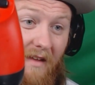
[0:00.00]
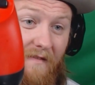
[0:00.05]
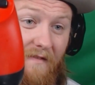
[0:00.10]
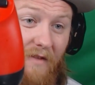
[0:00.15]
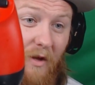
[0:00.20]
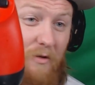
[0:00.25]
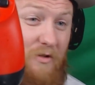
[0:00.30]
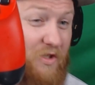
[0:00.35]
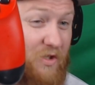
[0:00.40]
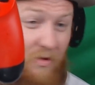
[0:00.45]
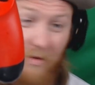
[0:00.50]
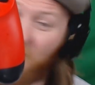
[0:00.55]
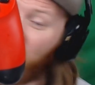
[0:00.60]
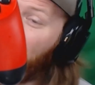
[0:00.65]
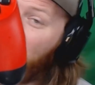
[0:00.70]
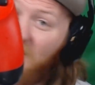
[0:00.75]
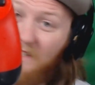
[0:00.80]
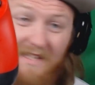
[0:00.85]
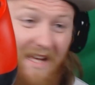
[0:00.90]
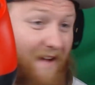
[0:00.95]
Those
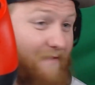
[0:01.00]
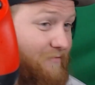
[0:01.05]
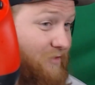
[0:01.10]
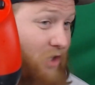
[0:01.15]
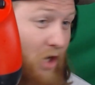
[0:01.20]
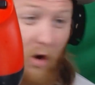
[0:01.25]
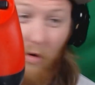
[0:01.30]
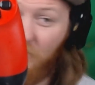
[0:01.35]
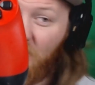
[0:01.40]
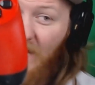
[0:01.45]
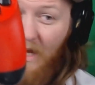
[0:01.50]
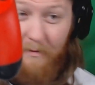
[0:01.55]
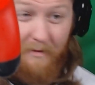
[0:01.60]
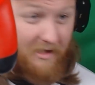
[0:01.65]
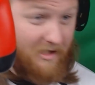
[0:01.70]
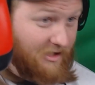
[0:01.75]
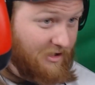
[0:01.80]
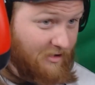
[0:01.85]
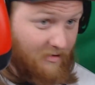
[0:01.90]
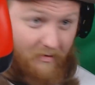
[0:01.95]
joysticks have no
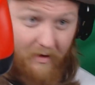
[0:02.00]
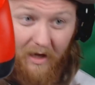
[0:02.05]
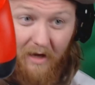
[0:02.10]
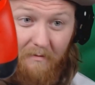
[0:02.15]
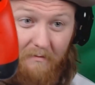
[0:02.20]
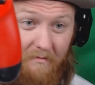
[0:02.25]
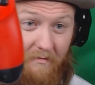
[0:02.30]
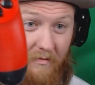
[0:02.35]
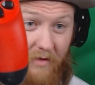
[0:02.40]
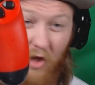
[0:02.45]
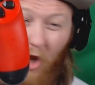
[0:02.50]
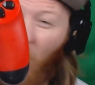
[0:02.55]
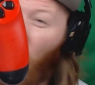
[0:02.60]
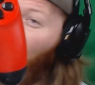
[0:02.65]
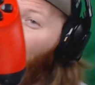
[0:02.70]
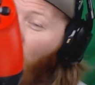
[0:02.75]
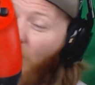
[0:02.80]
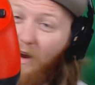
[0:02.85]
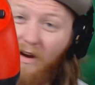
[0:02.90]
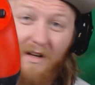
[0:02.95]
damage to them, no
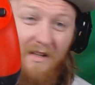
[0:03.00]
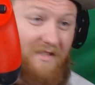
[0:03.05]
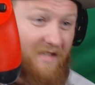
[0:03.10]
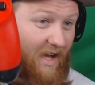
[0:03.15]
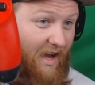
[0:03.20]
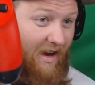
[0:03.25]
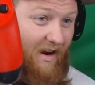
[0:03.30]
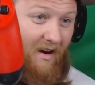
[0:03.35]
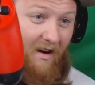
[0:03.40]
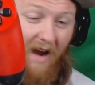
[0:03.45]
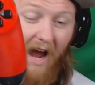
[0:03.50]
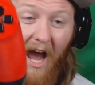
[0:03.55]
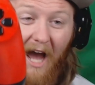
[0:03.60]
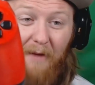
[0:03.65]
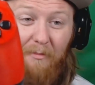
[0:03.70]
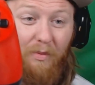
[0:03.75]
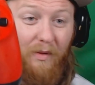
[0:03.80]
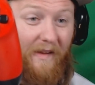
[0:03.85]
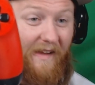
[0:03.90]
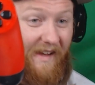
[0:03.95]
wear and tear.
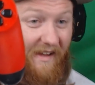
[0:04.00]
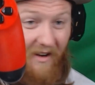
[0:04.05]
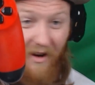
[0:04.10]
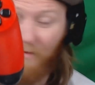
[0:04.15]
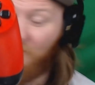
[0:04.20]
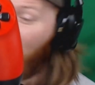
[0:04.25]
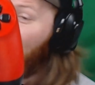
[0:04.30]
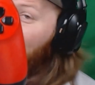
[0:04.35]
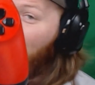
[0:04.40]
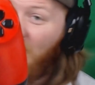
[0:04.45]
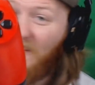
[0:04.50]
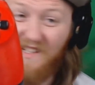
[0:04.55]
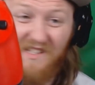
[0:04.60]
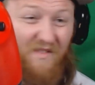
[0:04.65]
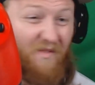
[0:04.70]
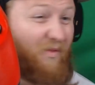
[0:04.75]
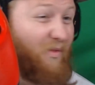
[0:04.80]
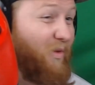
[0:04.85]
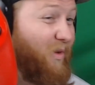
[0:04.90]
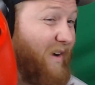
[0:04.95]
I played on my
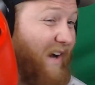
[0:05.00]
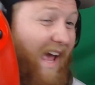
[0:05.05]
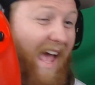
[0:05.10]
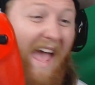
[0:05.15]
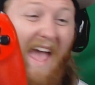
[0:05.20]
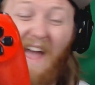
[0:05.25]
PS4